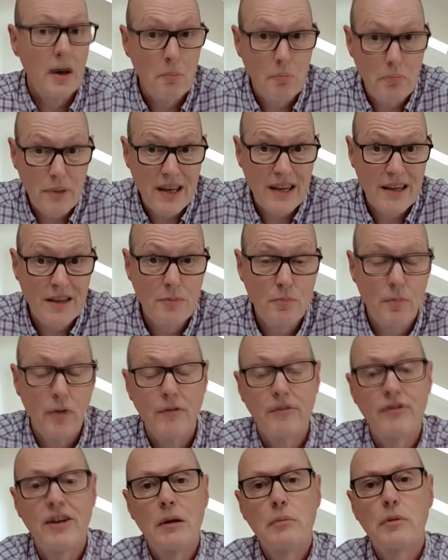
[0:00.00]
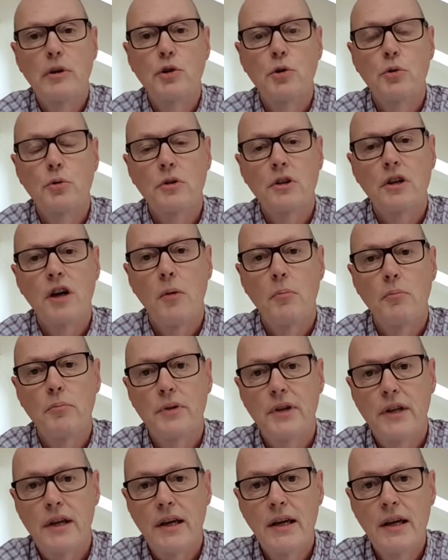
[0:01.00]
a big but family owned
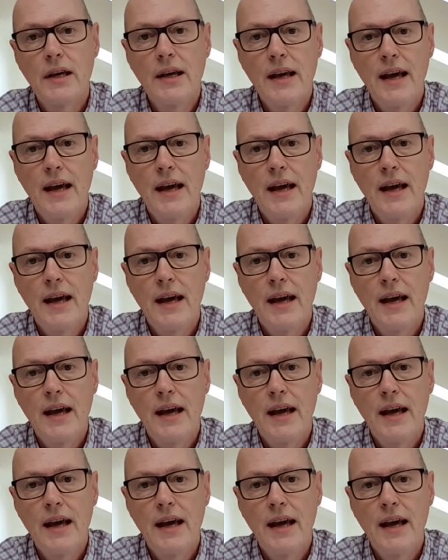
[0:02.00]
company,